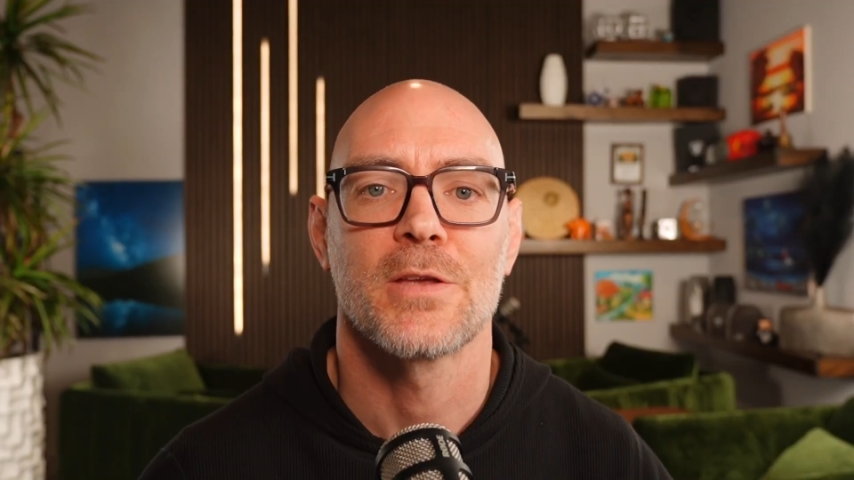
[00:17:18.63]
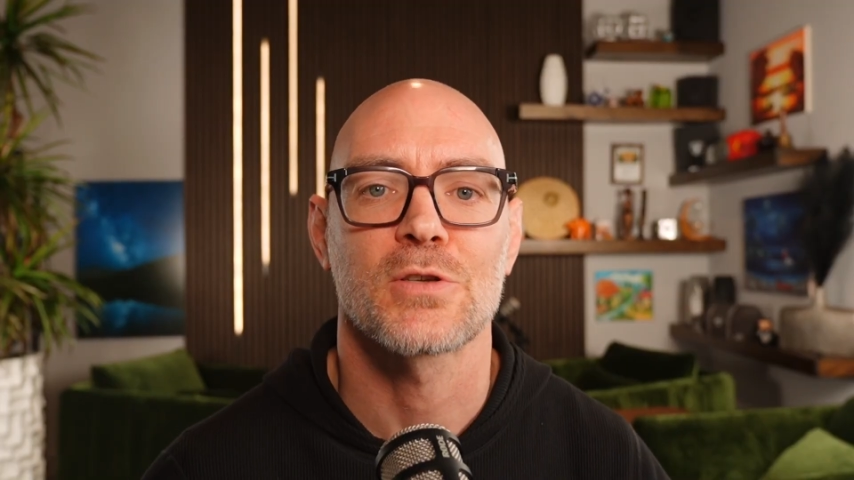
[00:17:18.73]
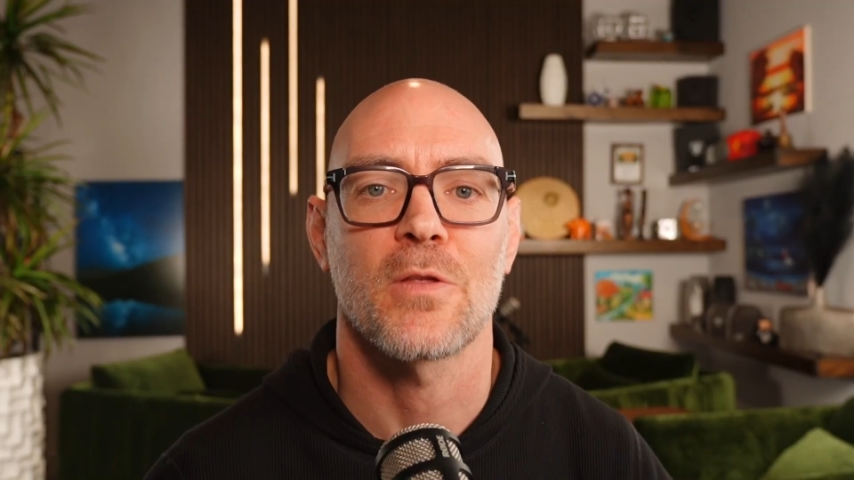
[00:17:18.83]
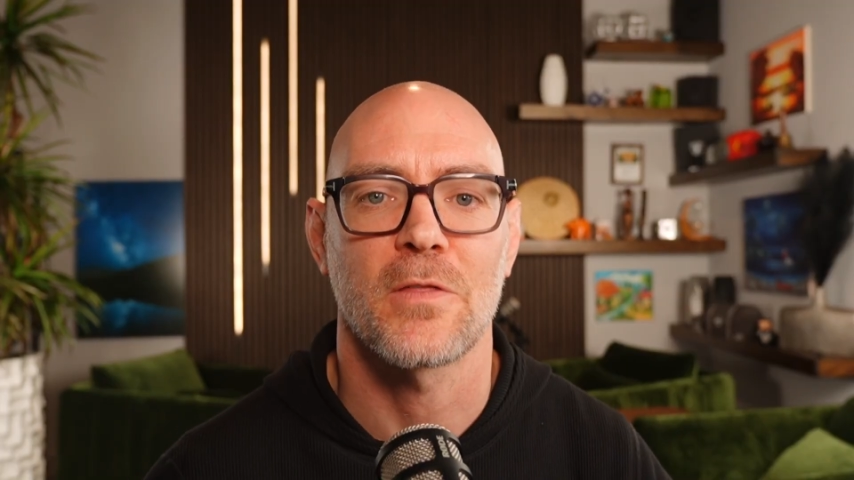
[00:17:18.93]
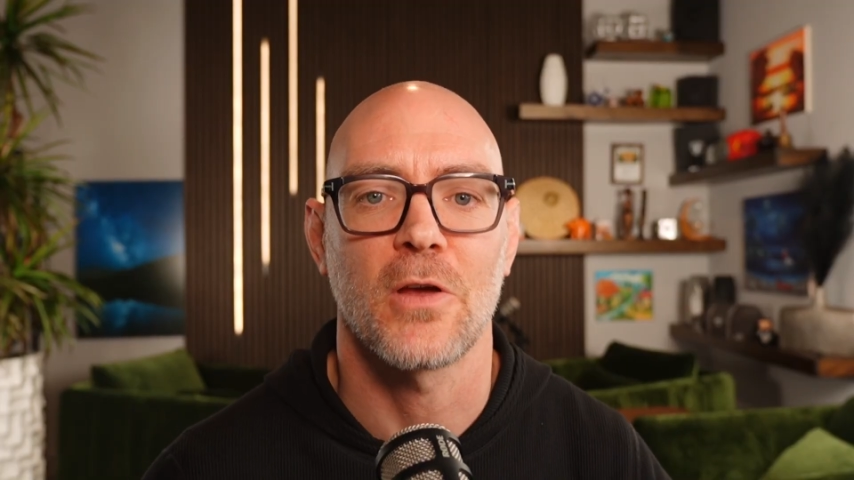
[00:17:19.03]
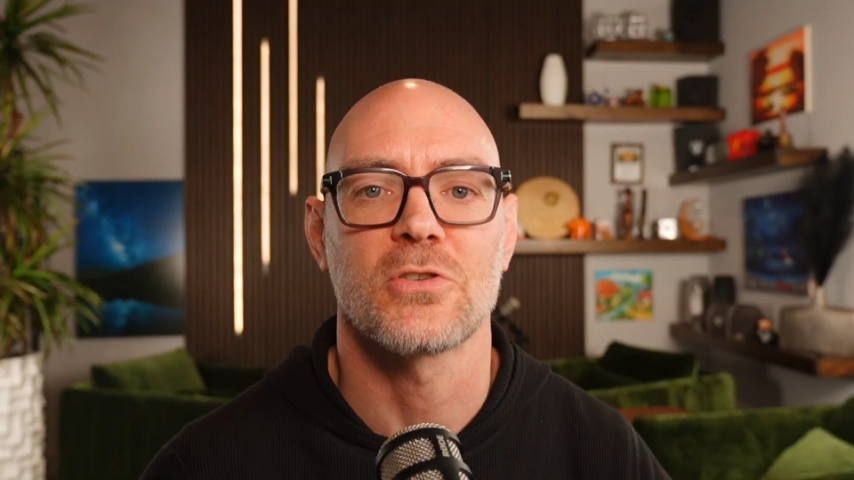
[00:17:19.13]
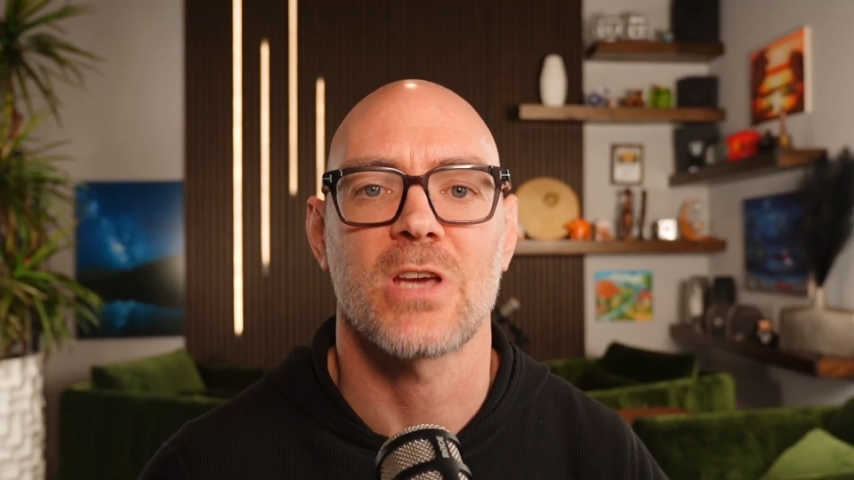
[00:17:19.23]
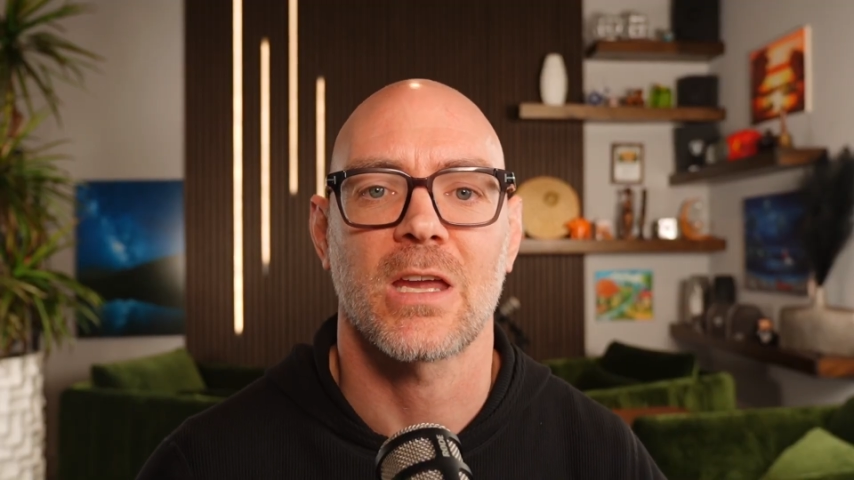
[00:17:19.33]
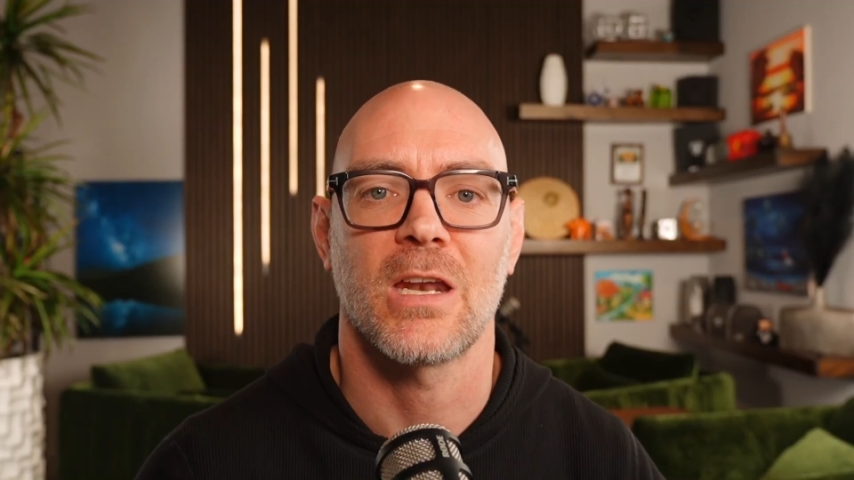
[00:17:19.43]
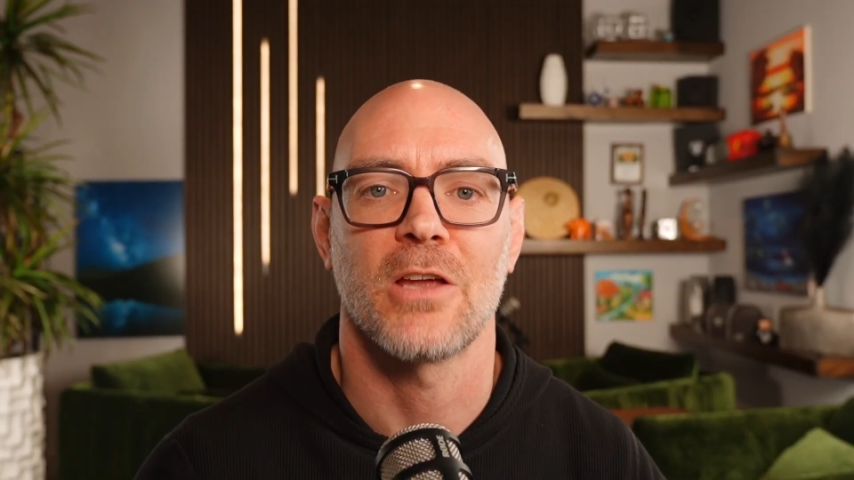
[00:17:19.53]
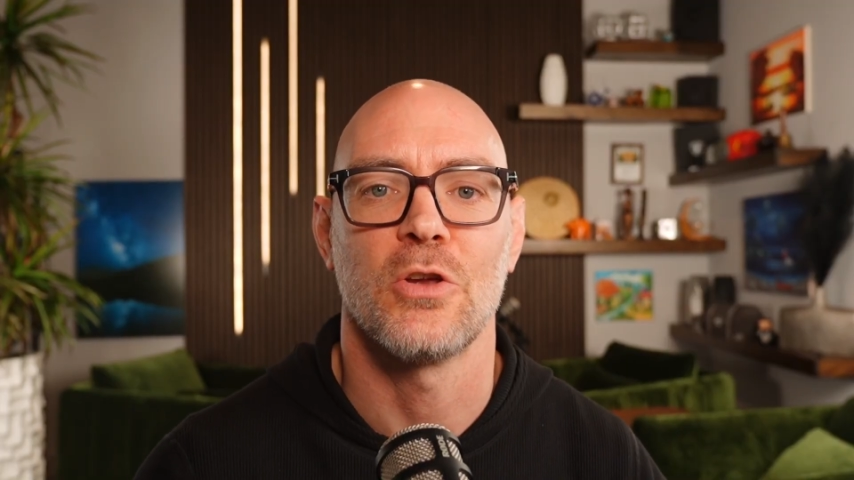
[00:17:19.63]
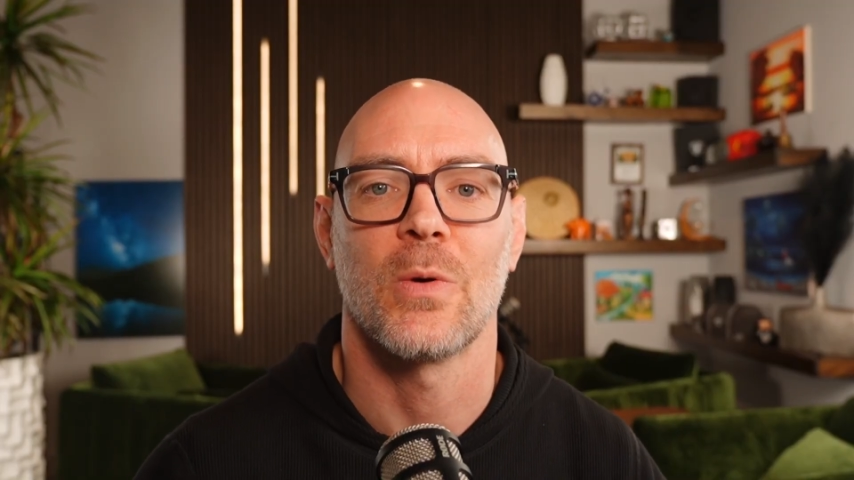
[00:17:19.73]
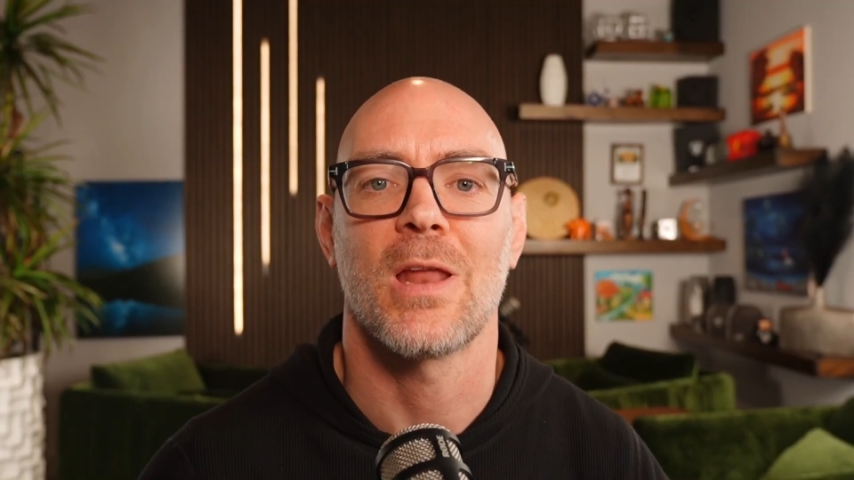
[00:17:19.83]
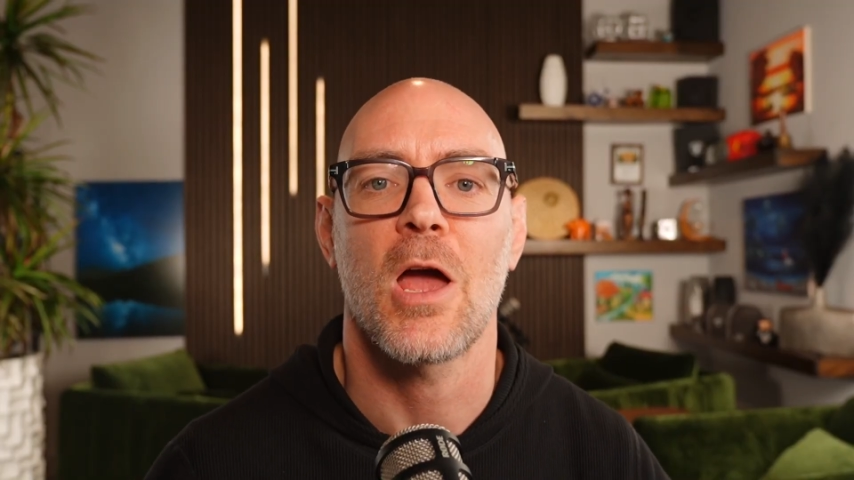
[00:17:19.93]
so that they'll check in on you and